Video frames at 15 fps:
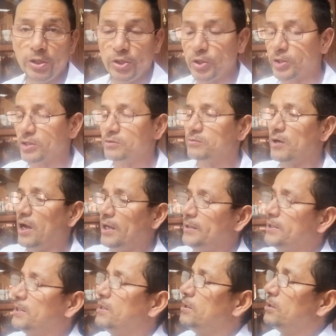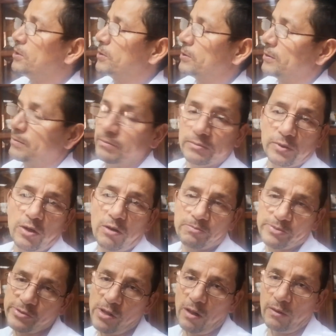you can write here, no
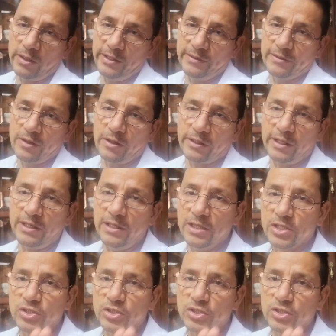problem. Okay?